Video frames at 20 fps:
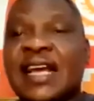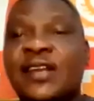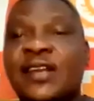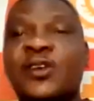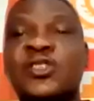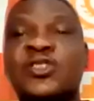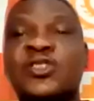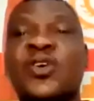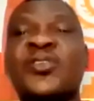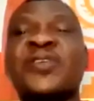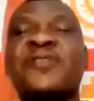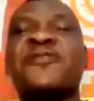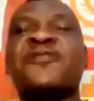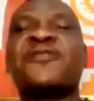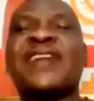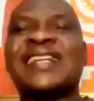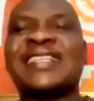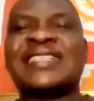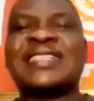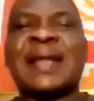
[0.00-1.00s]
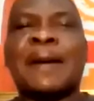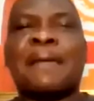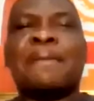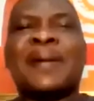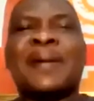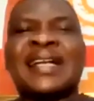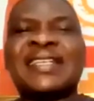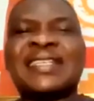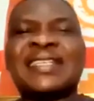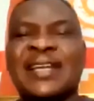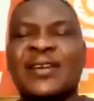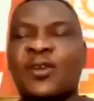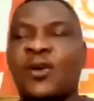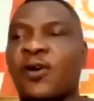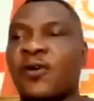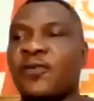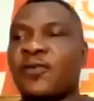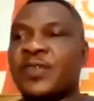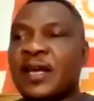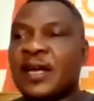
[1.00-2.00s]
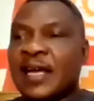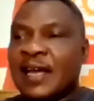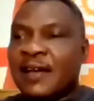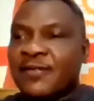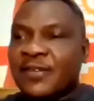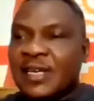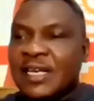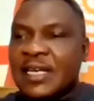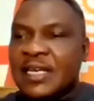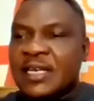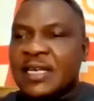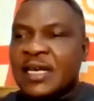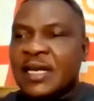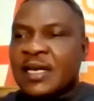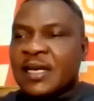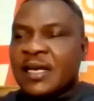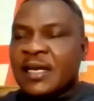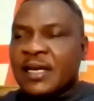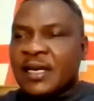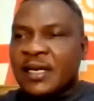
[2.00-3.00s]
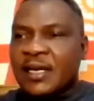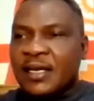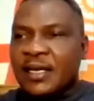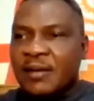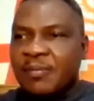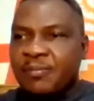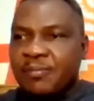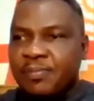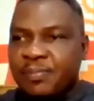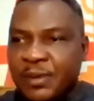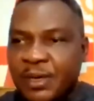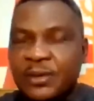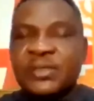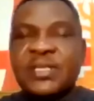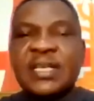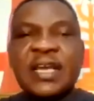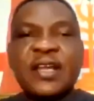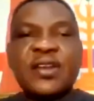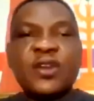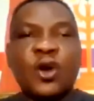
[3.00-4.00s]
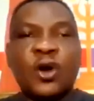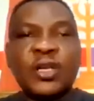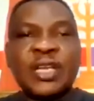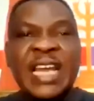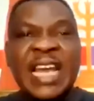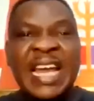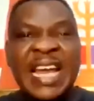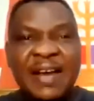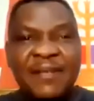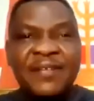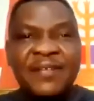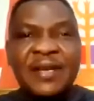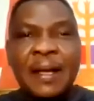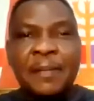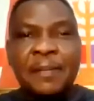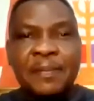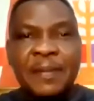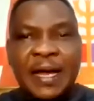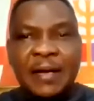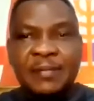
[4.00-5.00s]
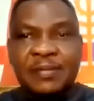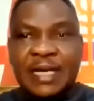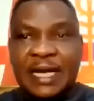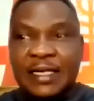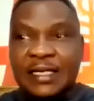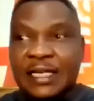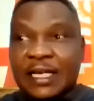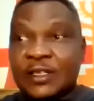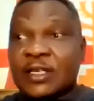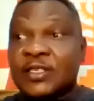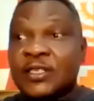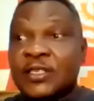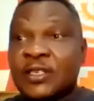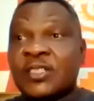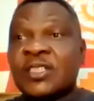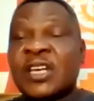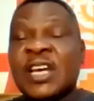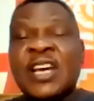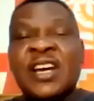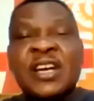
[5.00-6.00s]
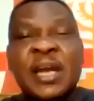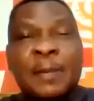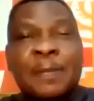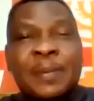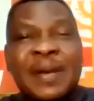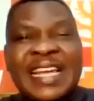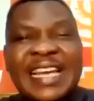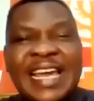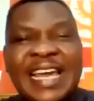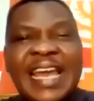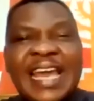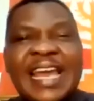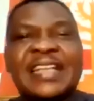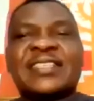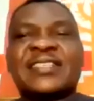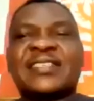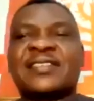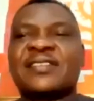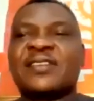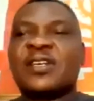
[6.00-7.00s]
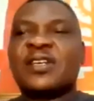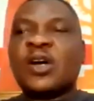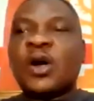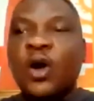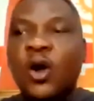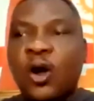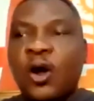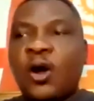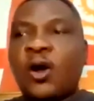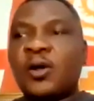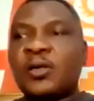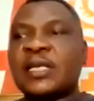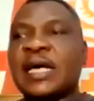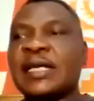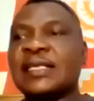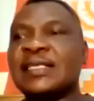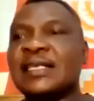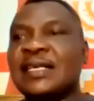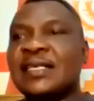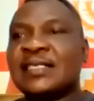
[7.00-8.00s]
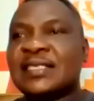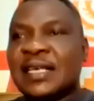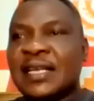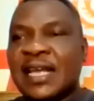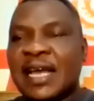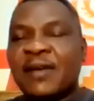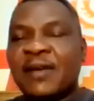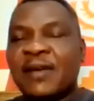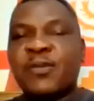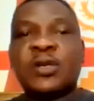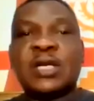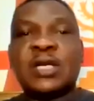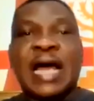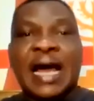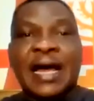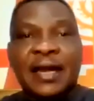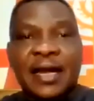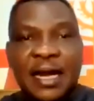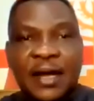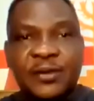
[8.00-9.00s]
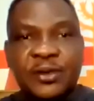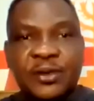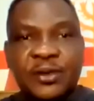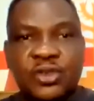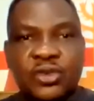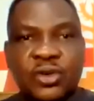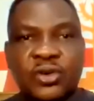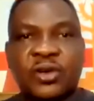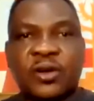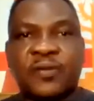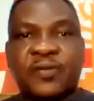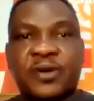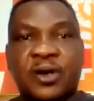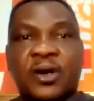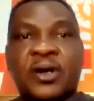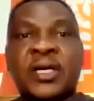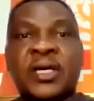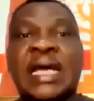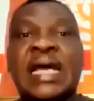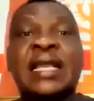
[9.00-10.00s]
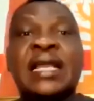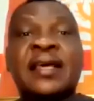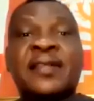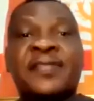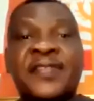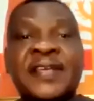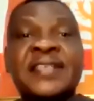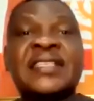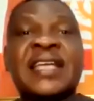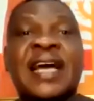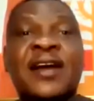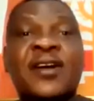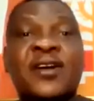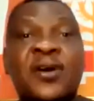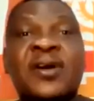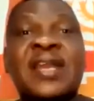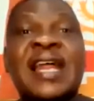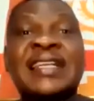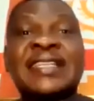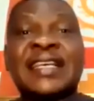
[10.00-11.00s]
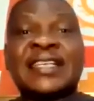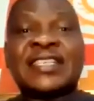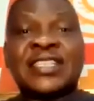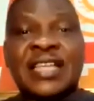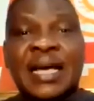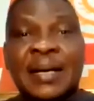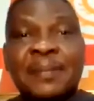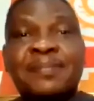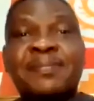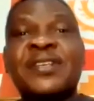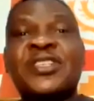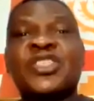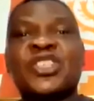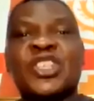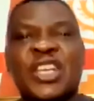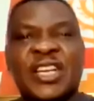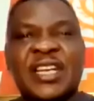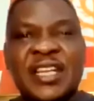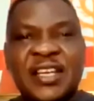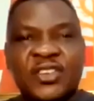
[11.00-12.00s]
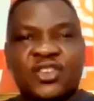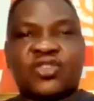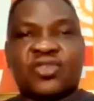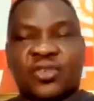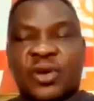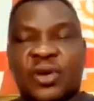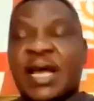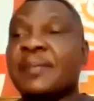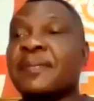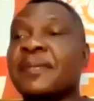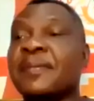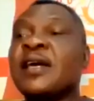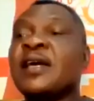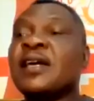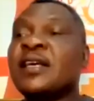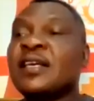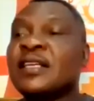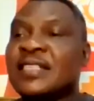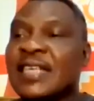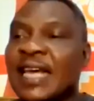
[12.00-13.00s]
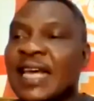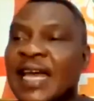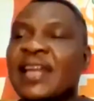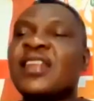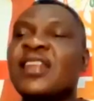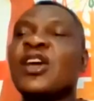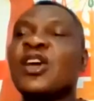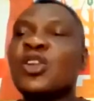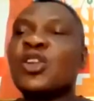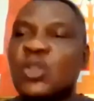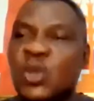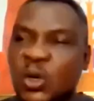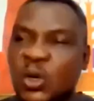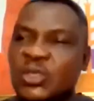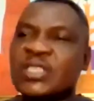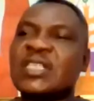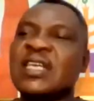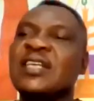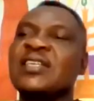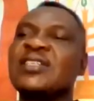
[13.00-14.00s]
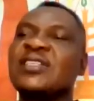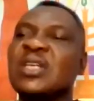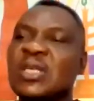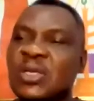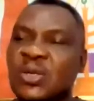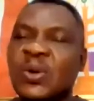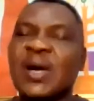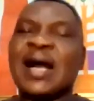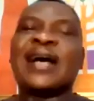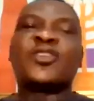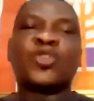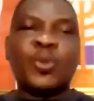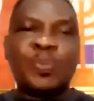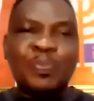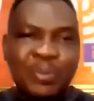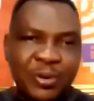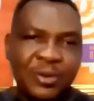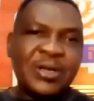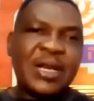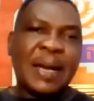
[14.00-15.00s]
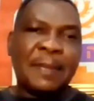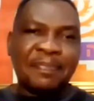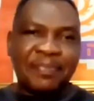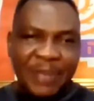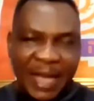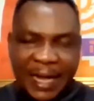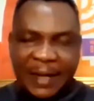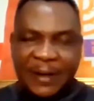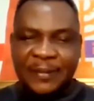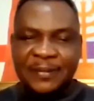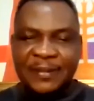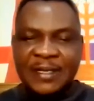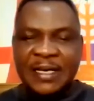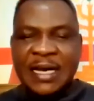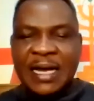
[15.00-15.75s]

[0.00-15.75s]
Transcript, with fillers: that does not reflect the pattern of the heavenly building or the heavenly, uh, that, that does not replicate all that is in heaven around the throne of God, the things that God has established in his realm. He said, those things you are to pull them down.